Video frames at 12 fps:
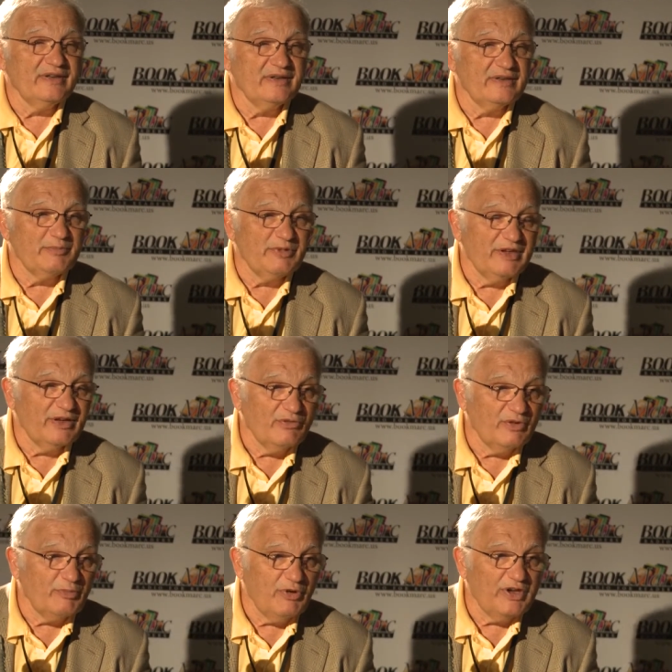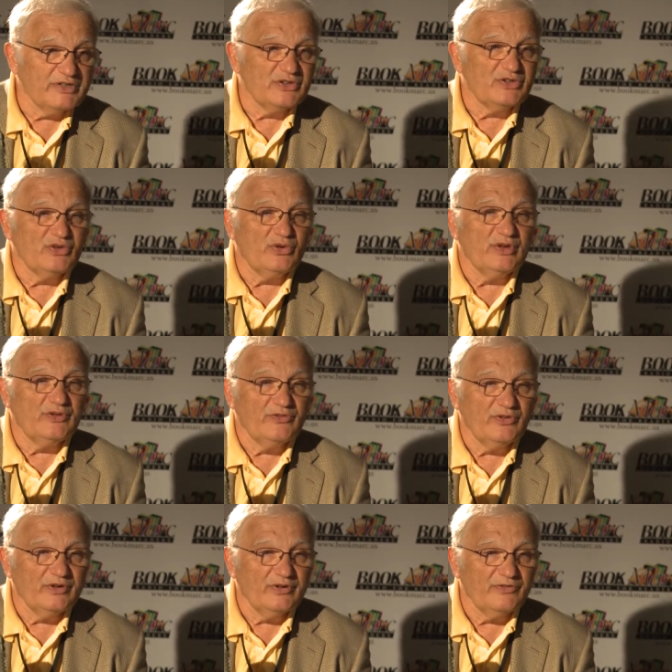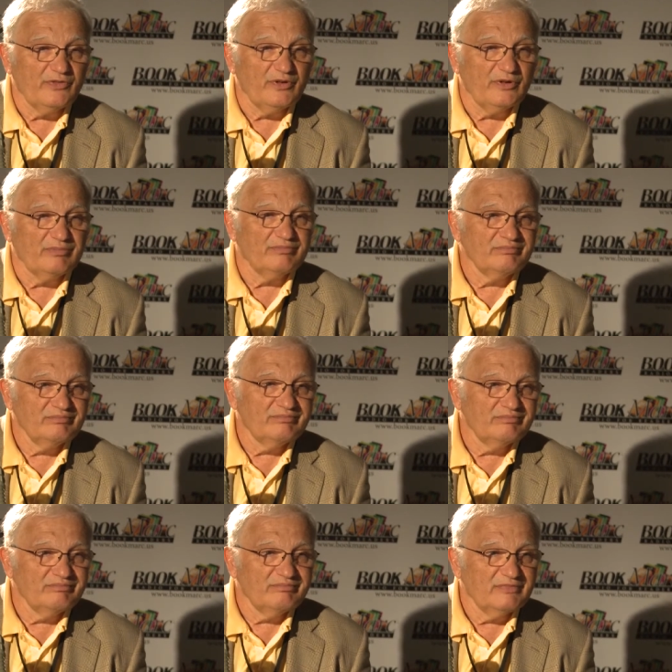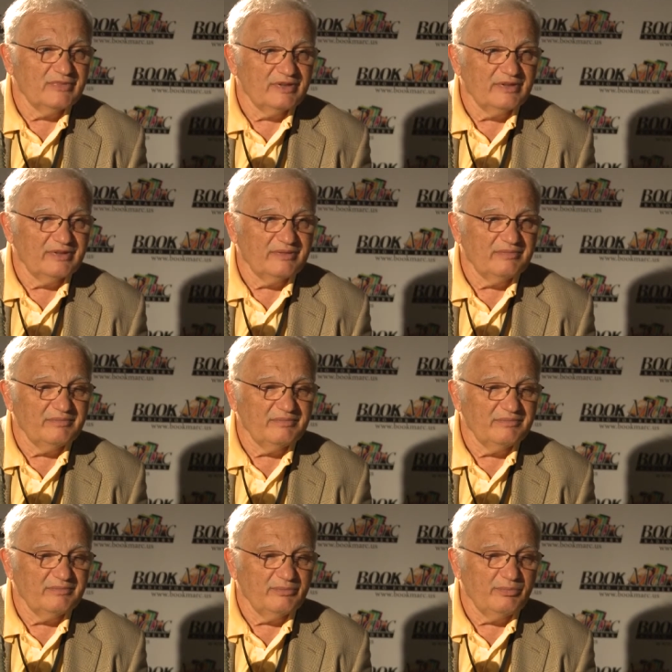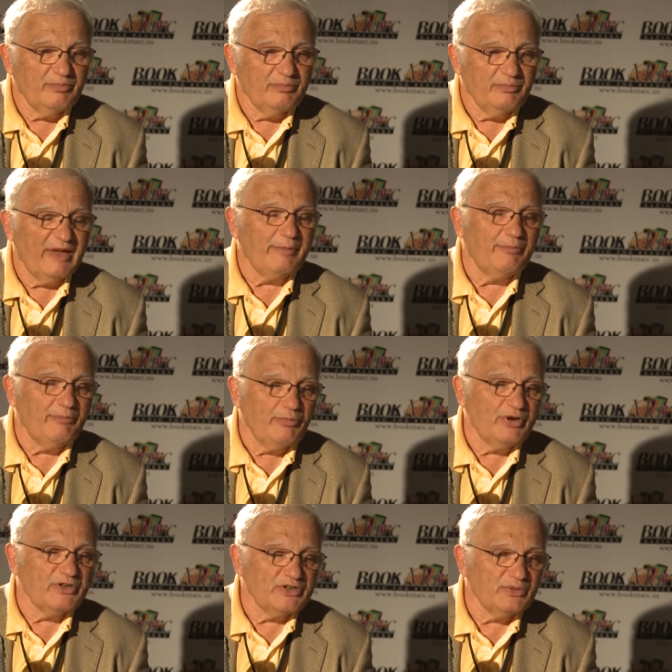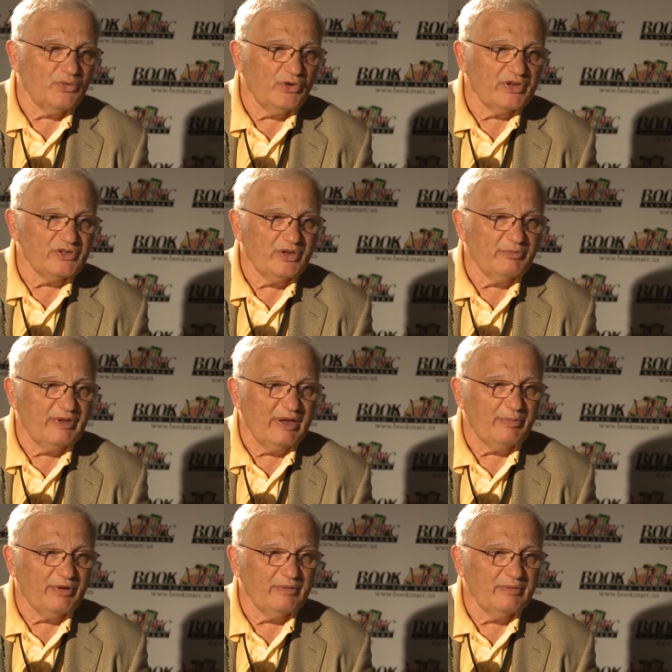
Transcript: uh, being a repository for, for uh, books and works on paper.